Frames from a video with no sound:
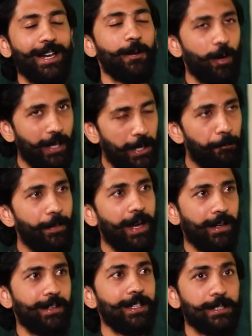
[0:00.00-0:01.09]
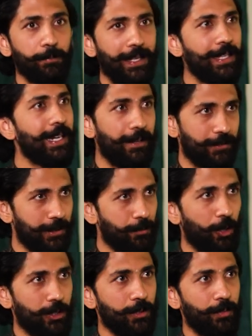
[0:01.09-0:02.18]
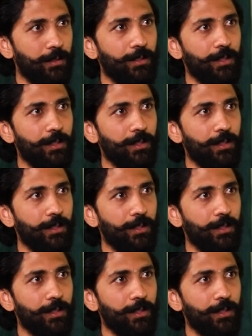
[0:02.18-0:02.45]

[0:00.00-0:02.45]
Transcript: And I want to impact as many lives as possible.